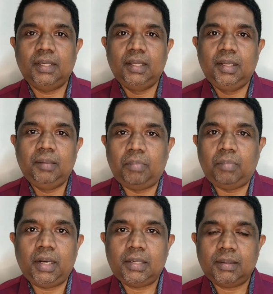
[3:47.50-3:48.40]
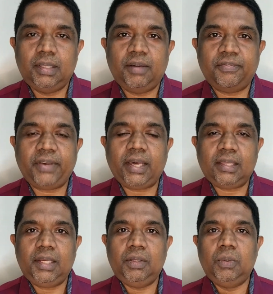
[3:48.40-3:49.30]
But the fact
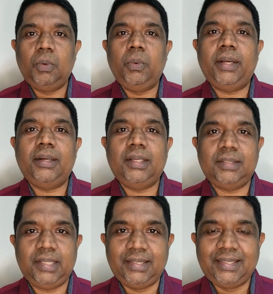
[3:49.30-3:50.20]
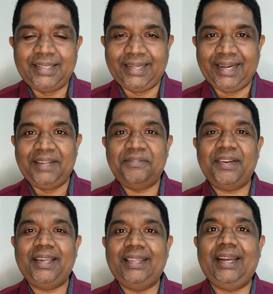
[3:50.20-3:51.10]
that you know it doesn't nullify
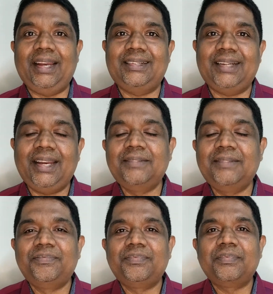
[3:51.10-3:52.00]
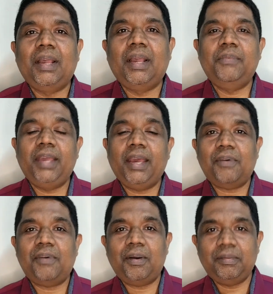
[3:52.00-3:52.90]
that, right? We have
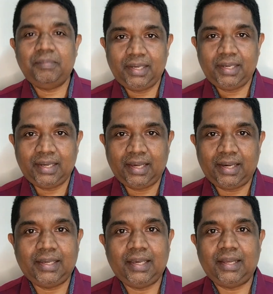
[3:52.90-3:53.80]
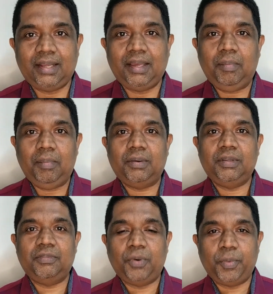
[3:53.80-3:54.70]
all been hearing about the
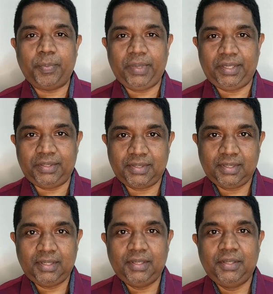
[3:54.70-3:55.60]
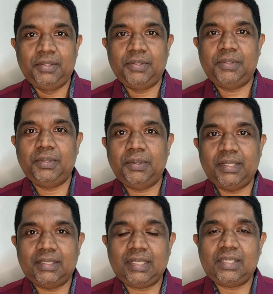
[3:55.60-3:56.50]
four P's. So, does
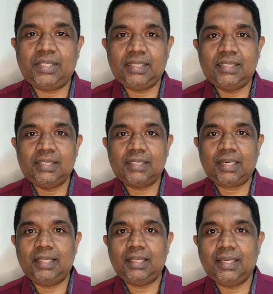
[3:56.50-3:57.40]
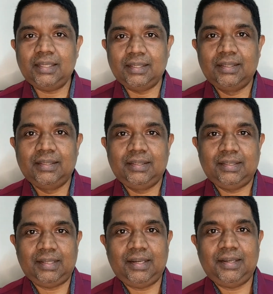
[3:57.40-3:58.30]
that change anything?
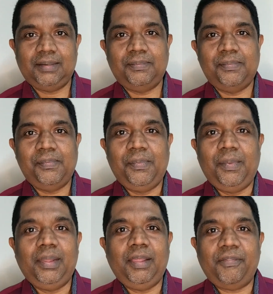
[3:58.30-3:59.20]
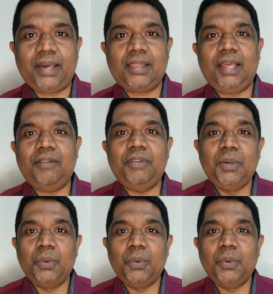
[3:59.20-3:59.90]
Um, the fact that we know